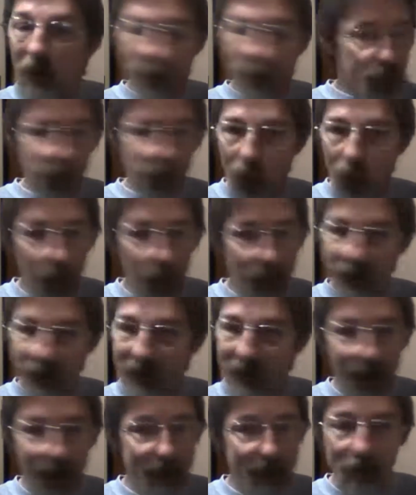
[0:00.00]
Soil's
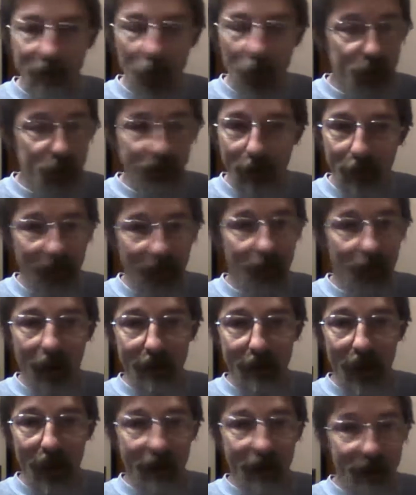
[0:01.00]
not supposed to be like
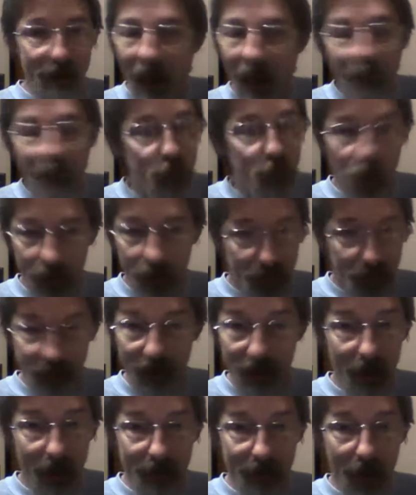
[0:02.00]
that. Topsoil's
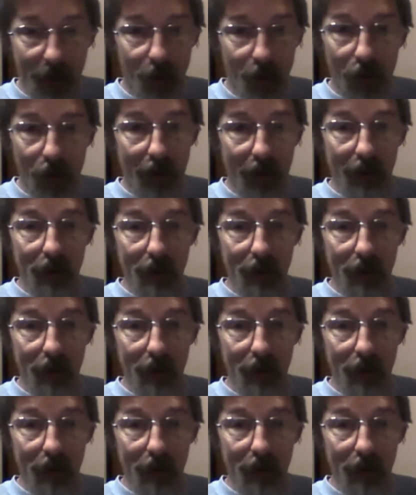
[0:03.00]
not that way.